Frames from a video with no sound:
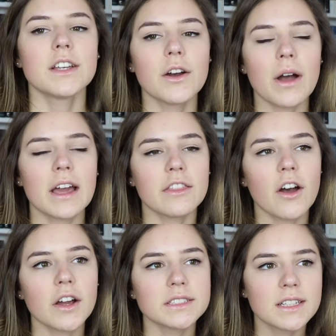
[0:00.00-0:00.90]
So I
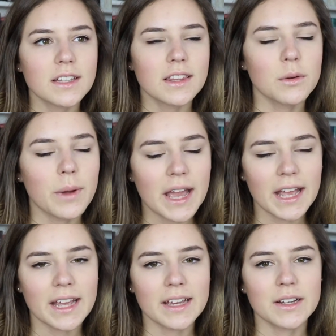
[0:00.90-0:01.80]
thought the
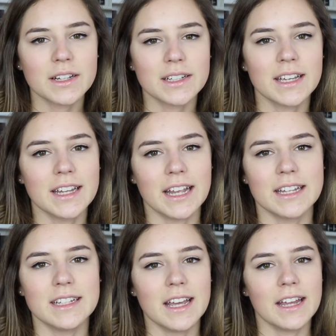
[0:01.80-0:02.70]
way it
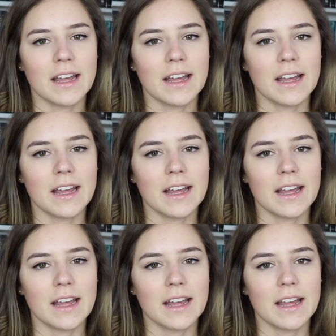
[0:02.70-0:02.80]
ended,